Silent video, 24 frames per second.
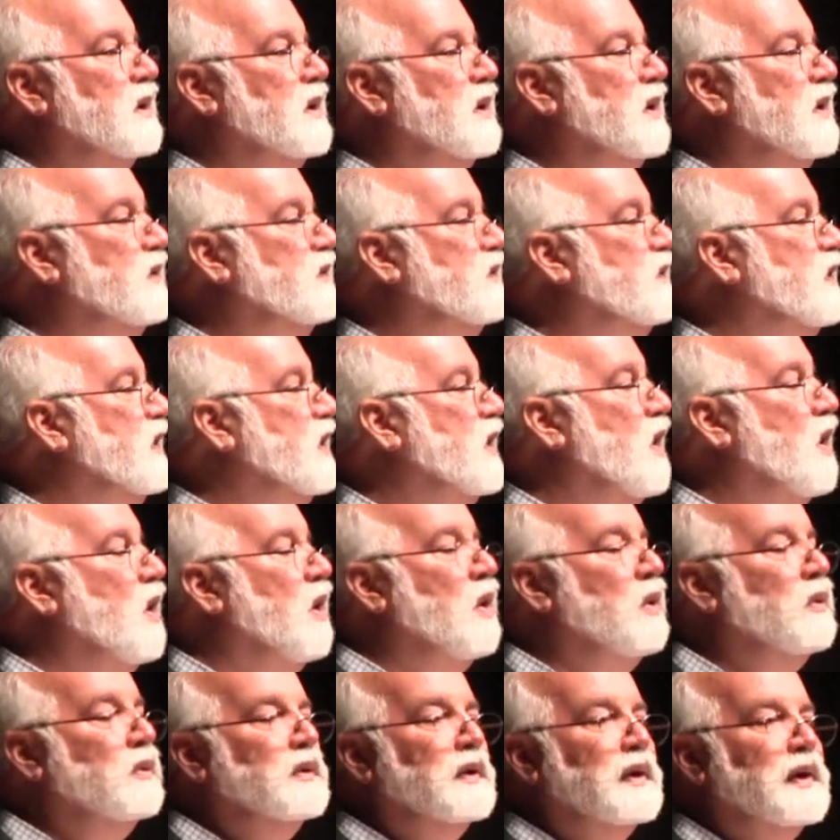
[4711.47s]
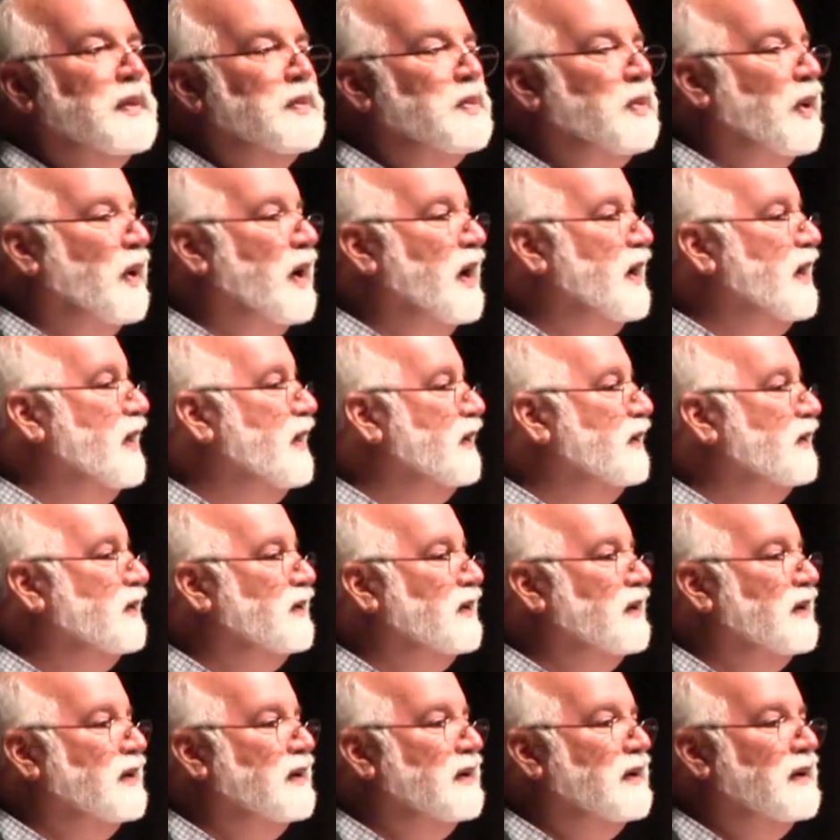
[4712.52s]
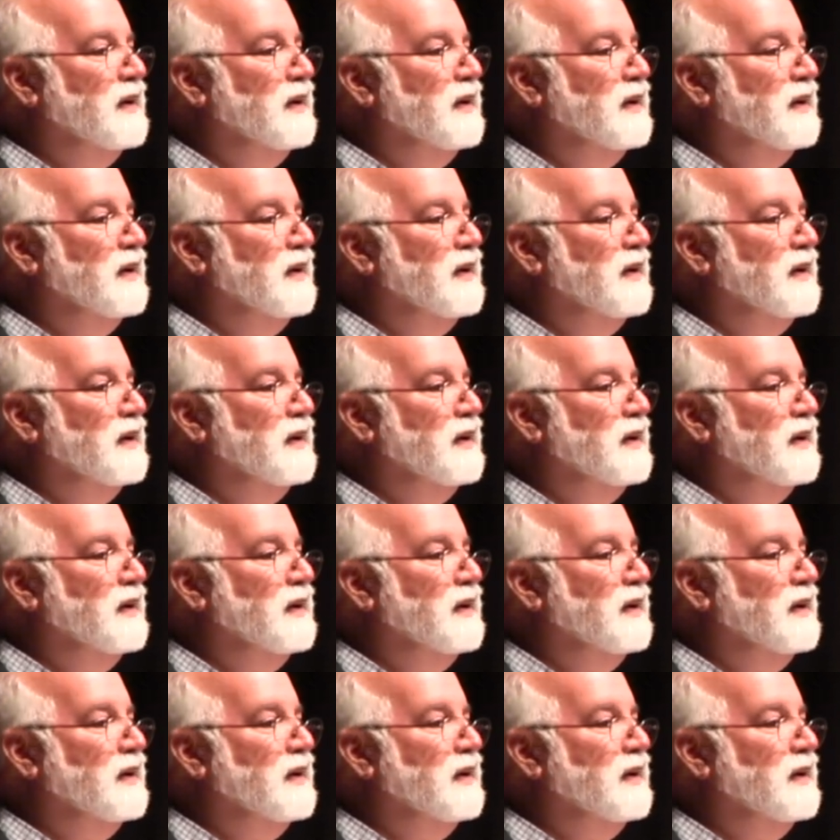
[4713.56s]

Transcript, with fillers: is the only praise